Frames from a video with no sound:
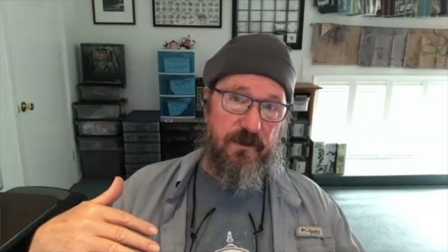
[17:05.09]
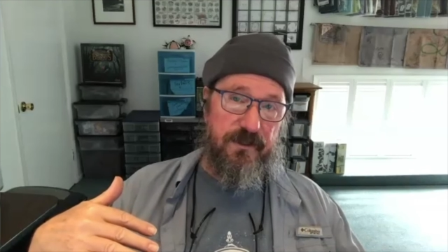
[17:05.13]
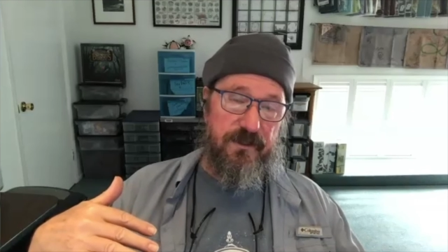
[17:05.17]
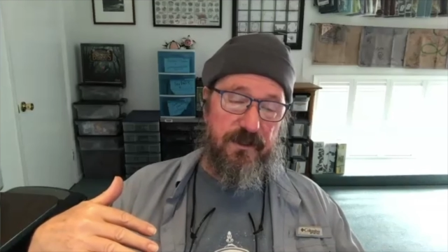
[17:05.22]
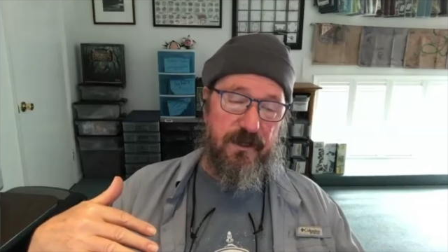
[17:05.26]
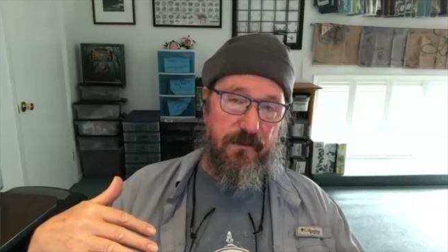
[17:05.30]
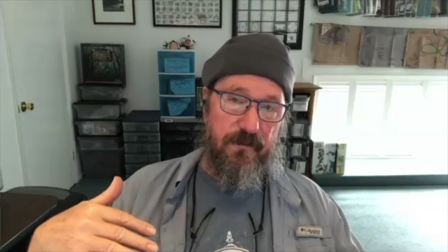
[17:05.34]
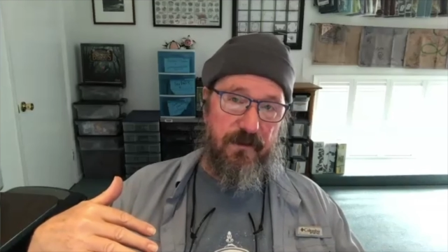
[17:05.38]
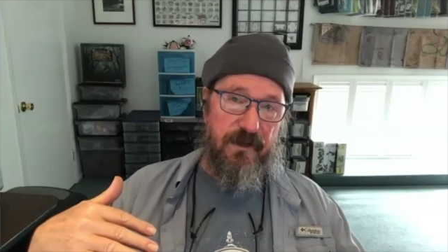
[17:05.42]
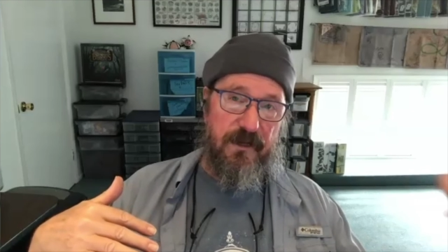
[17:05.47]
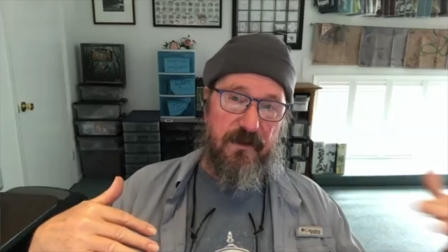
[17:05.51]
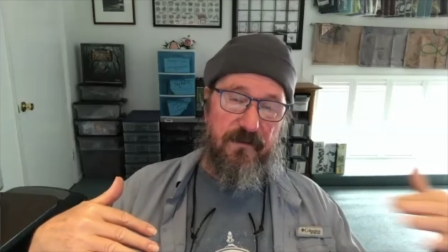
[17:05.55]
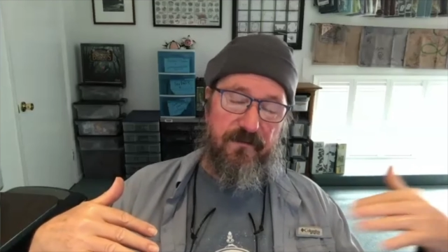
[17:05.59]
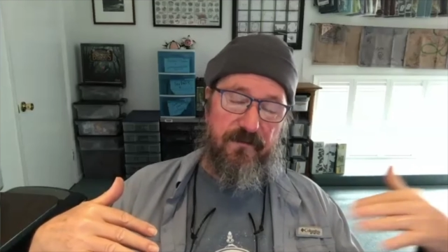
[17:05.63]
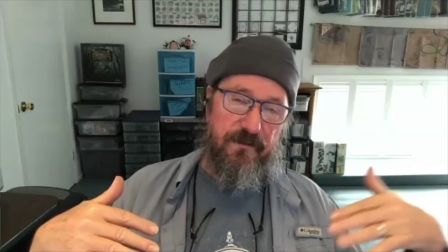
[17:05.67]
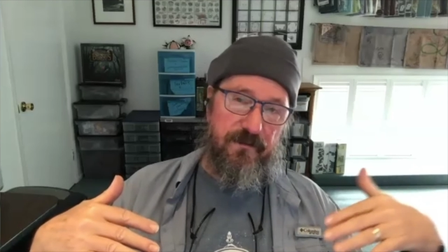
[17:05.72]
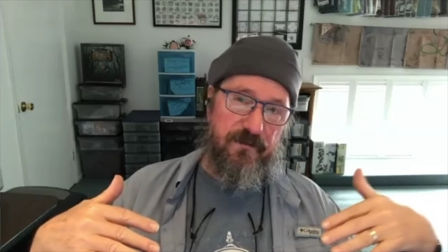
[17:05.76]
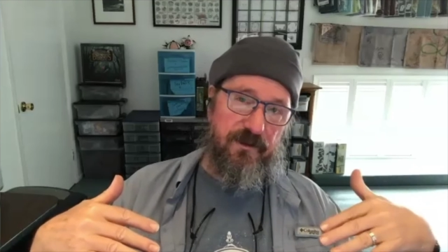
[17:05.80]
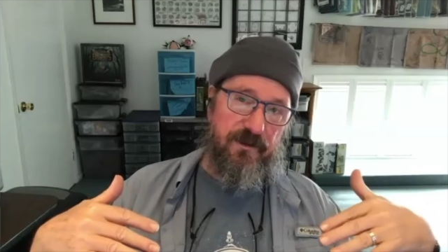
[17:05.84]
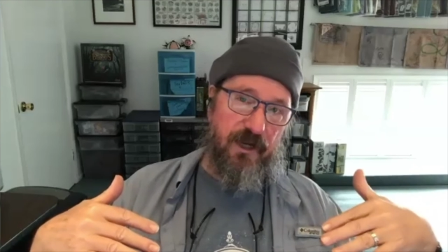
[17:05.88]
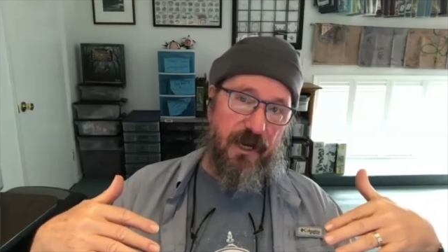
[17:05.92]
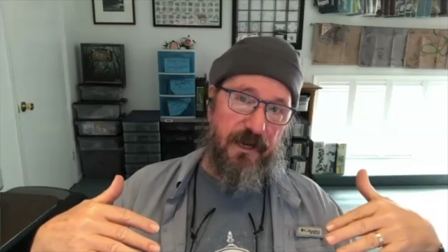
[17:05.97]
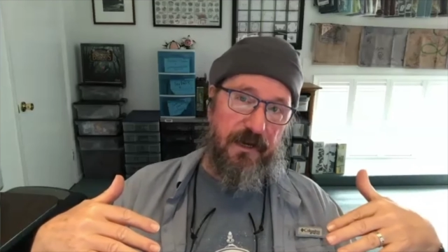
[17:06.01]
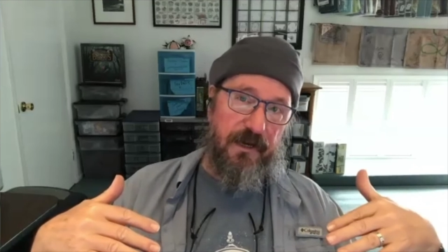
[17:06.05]
coming in from
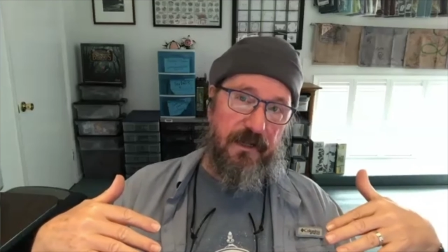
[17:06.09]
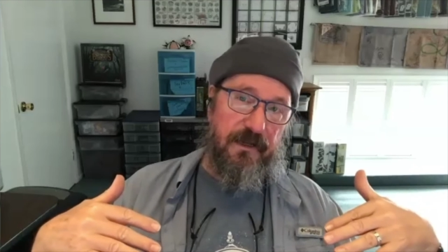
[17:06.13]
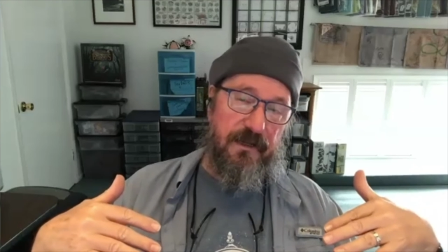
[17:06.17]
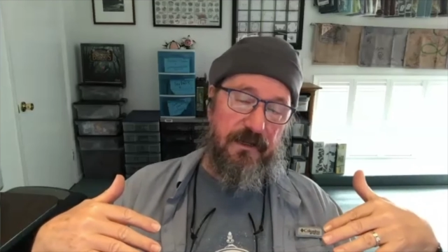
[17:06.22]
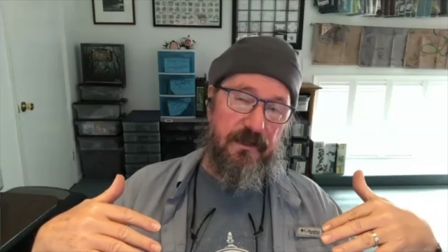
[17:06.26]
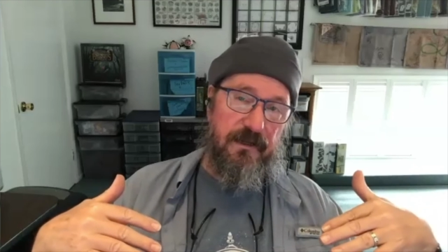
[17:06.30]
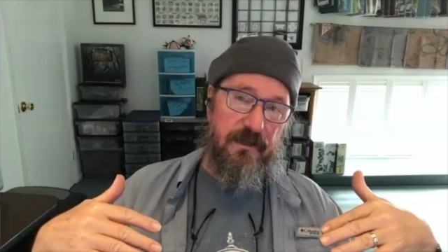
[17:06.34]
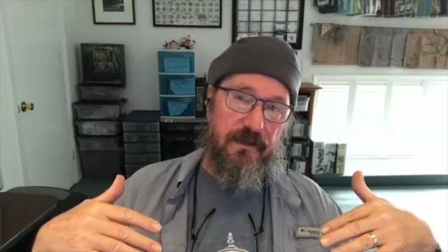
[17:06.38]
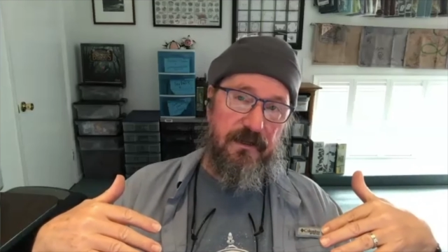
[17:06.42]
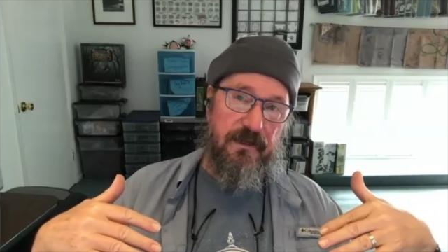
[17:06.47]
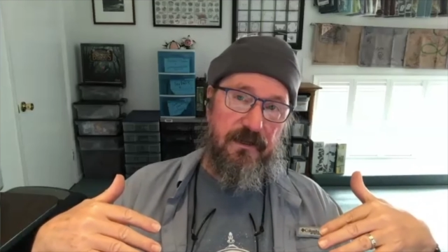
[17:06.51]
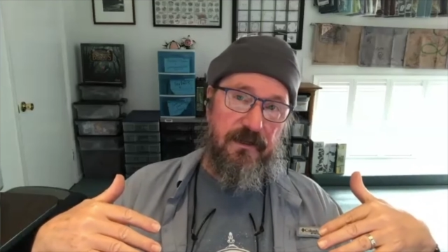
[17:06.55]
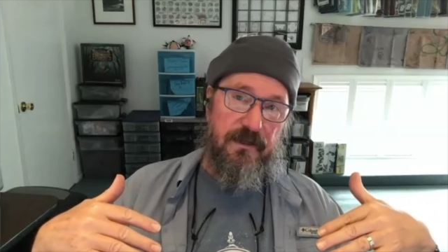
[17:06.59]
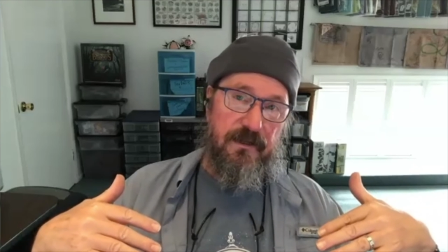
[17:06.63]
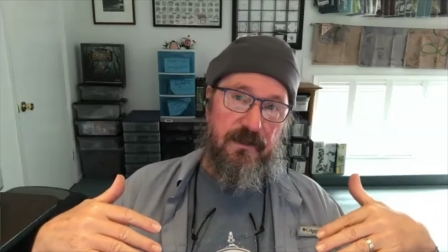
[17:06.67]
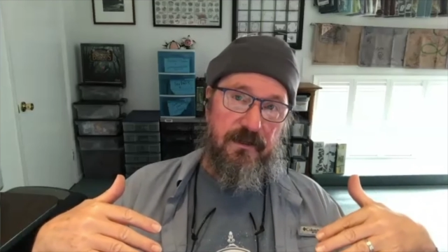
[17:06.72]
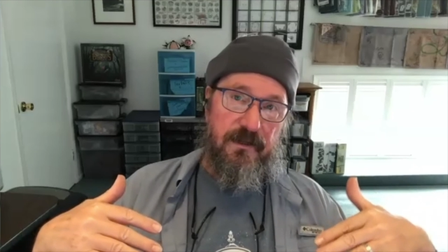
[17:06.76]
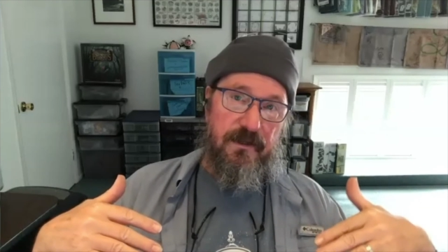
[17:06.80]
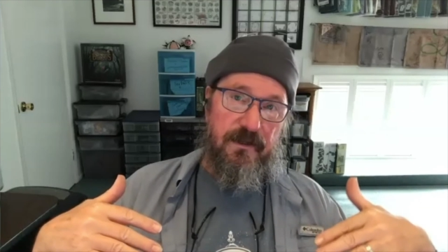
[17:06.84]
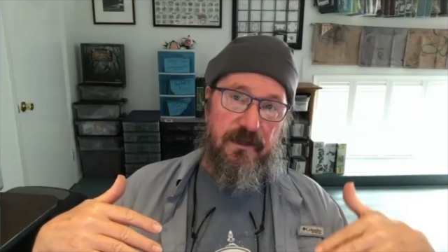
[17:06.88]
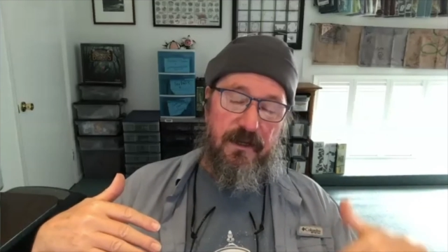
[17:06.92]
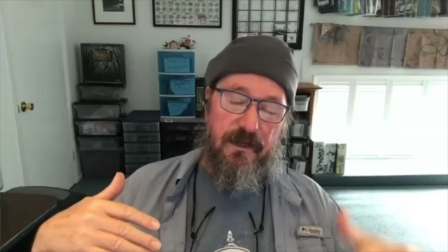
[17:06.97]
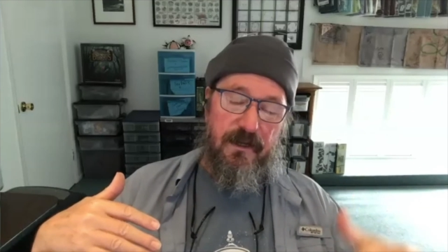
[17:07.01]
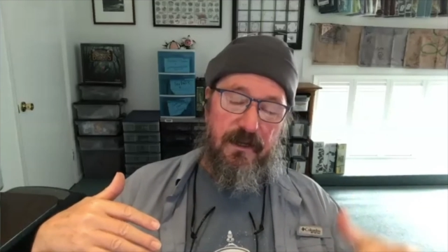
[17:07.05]
China.
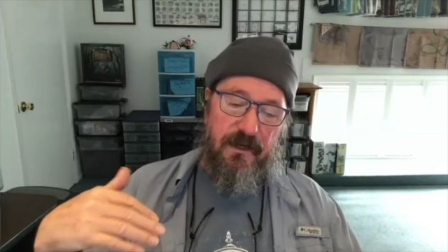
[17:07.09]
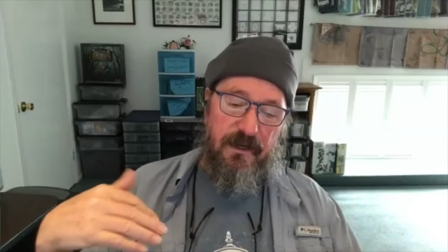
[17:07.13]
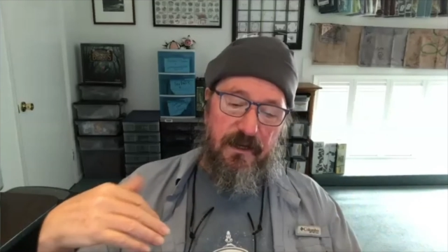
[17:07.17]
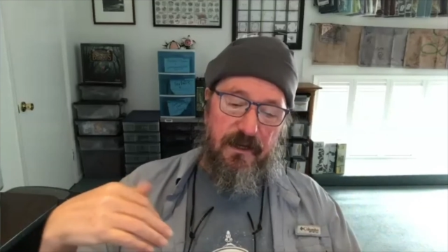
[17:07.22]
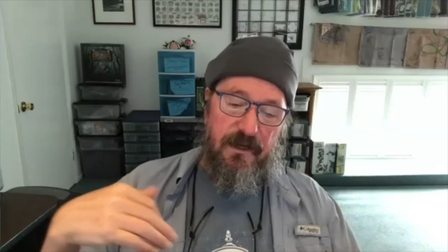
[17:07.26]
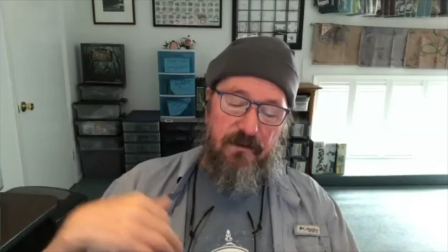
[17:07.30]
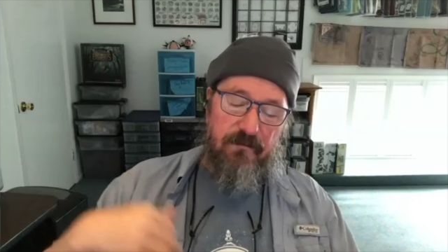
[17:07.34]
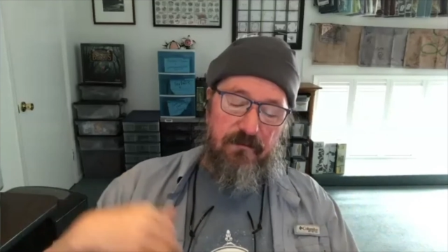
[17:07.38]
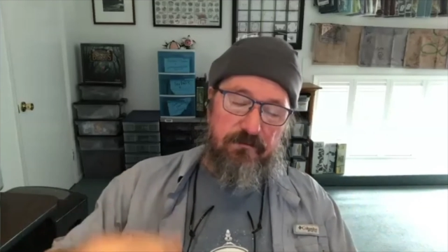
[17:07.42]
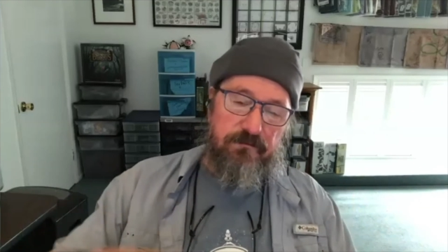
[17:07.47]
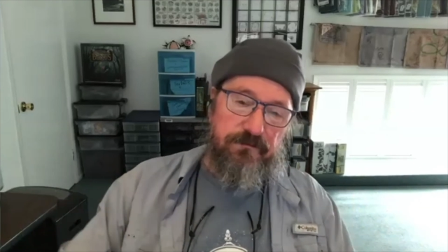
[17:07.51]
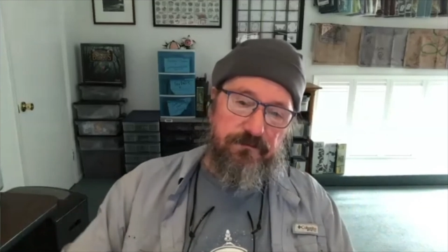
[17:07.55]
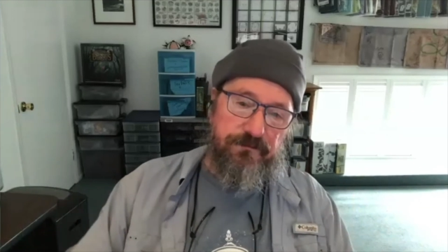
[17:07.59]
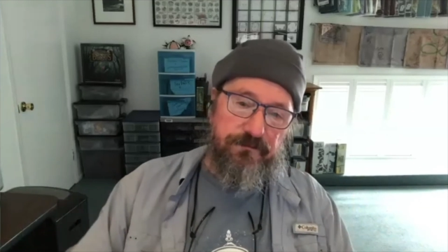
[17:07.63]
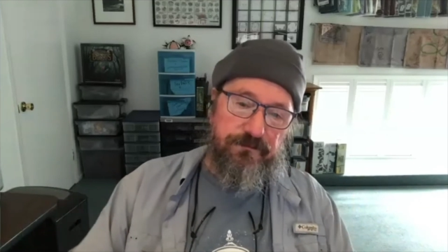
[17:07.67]
Mm-hmm.